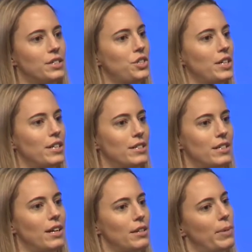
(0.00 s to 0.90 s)
she is
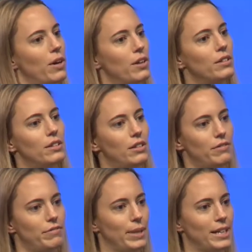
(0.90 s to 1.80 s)
a part
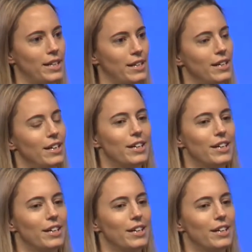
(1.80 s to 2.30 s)
of many